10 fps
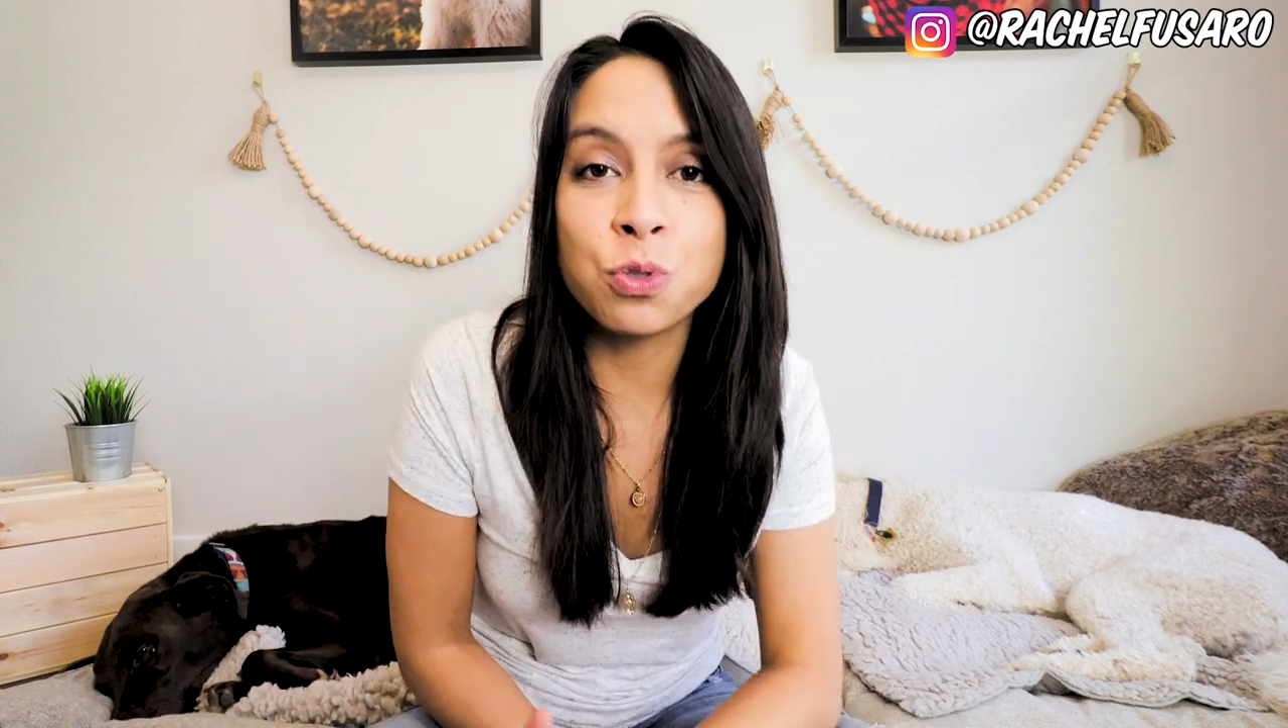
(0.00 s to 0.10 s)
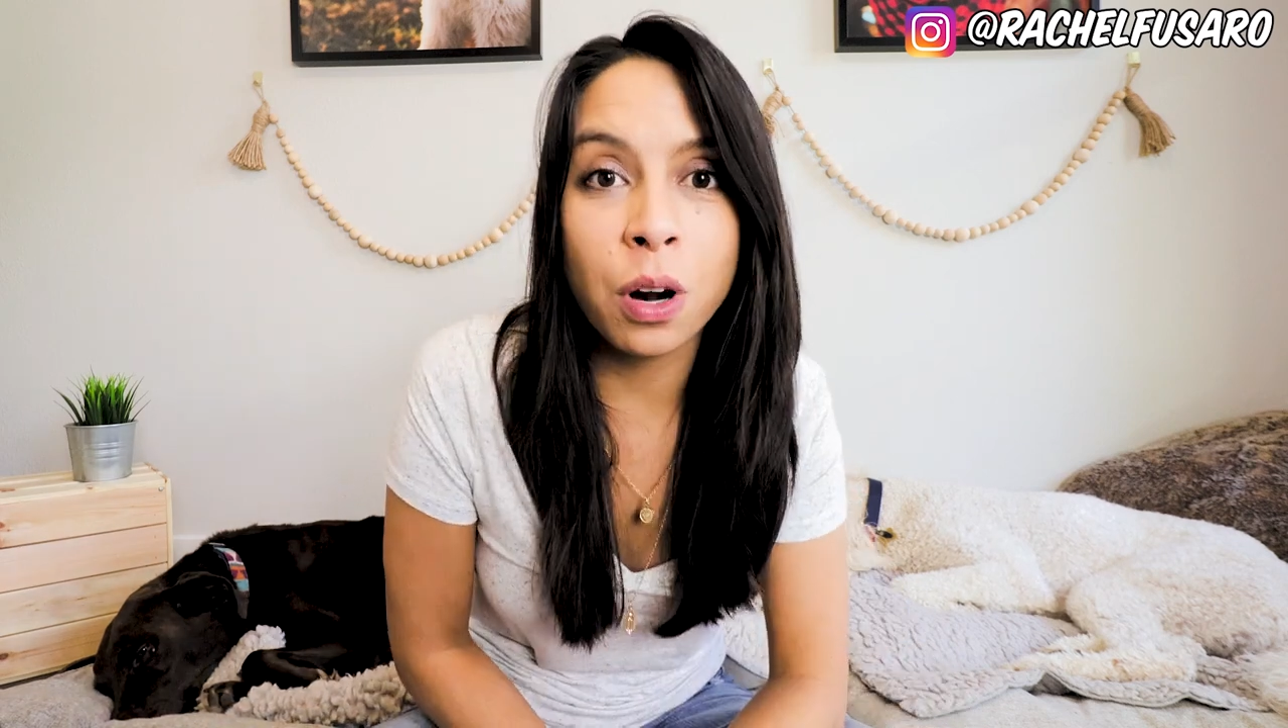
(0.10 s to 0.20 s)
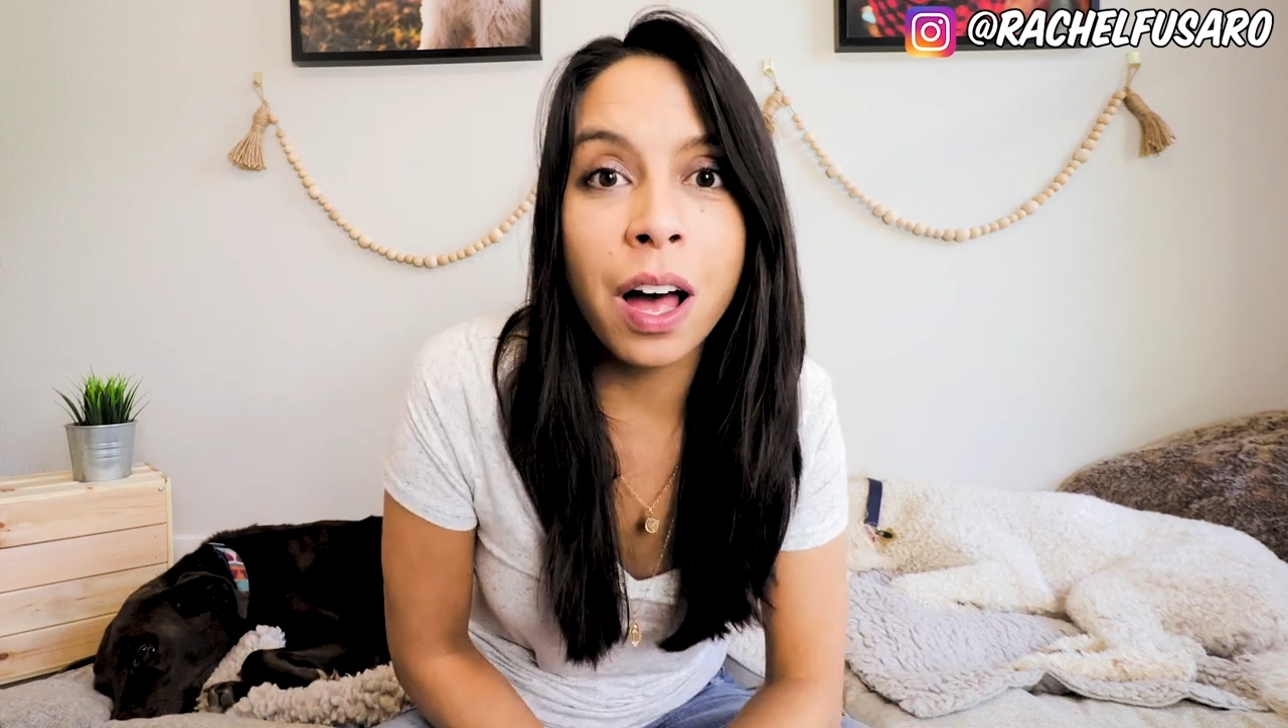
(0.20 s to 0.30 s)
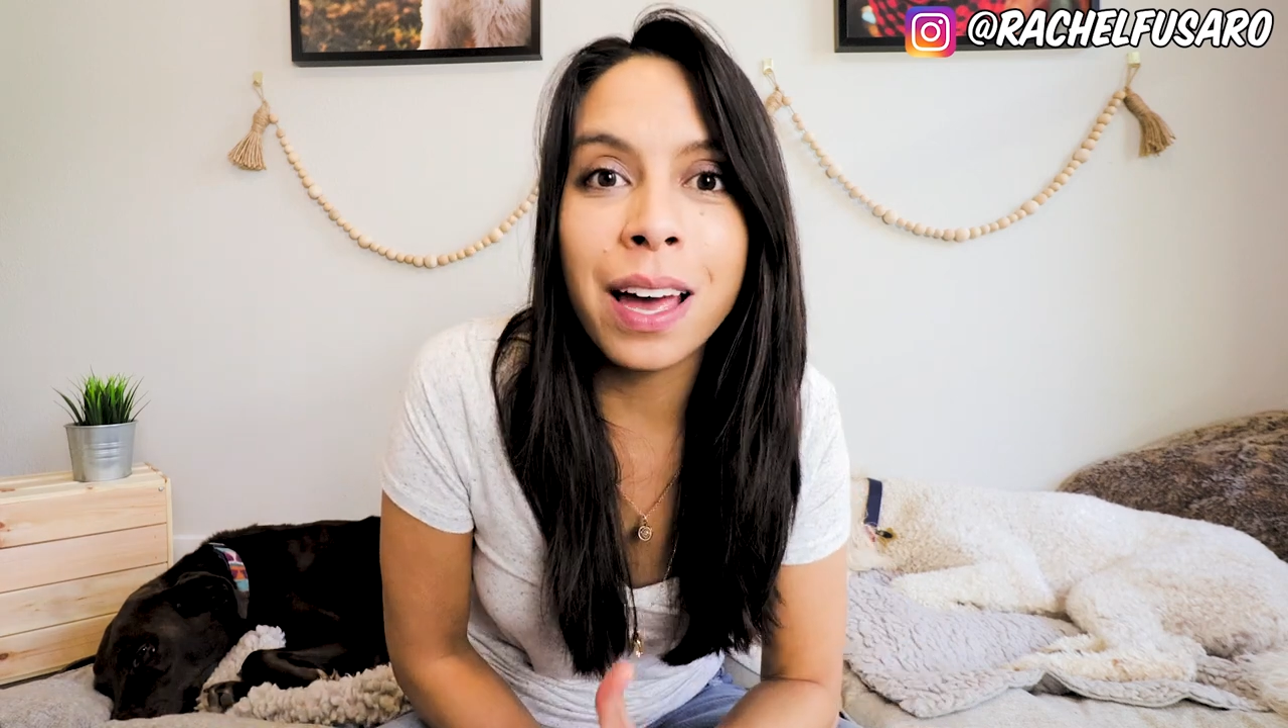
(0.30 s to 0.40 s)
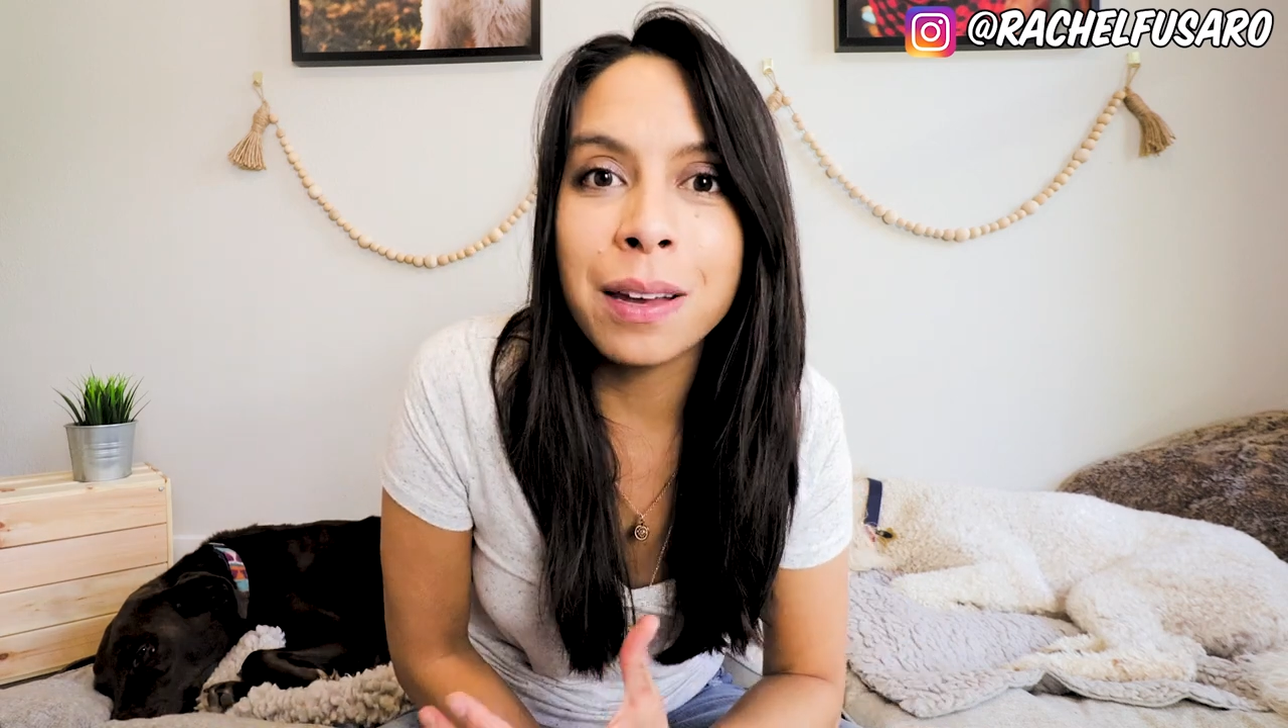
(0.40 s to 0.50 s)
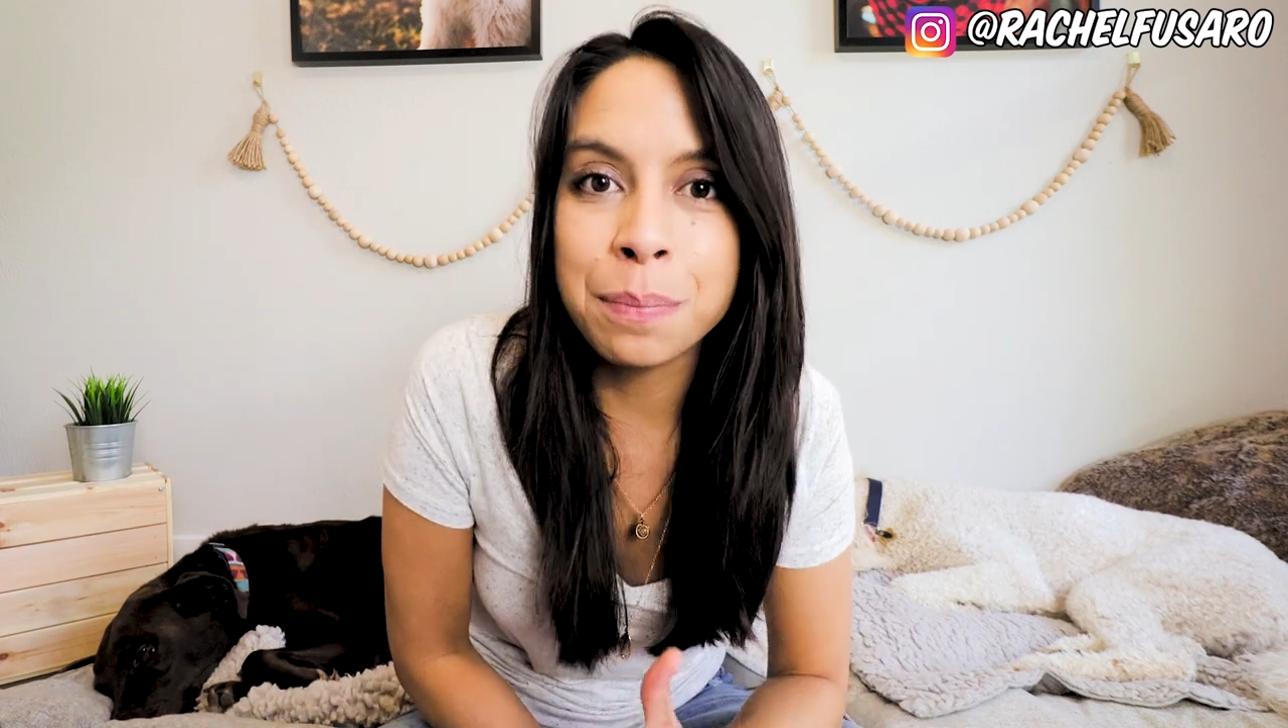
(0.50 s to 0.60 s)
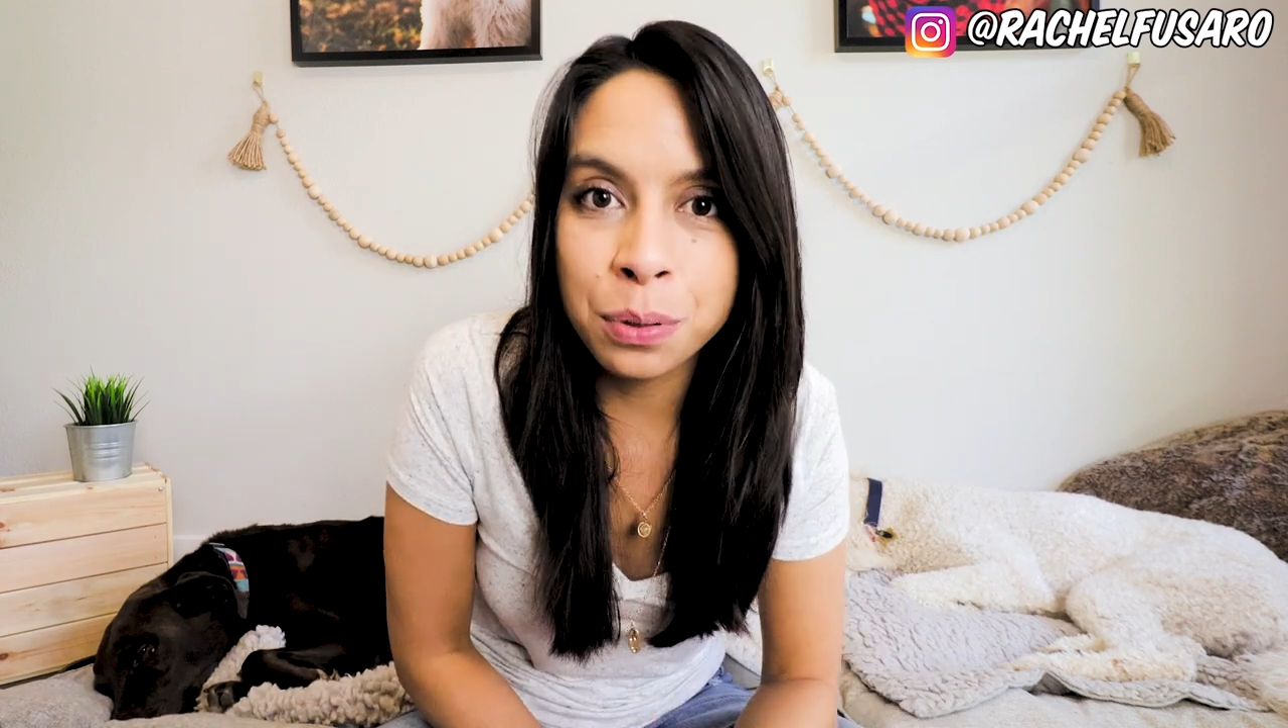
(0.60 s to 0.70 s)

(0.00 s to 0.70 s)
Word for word: dry,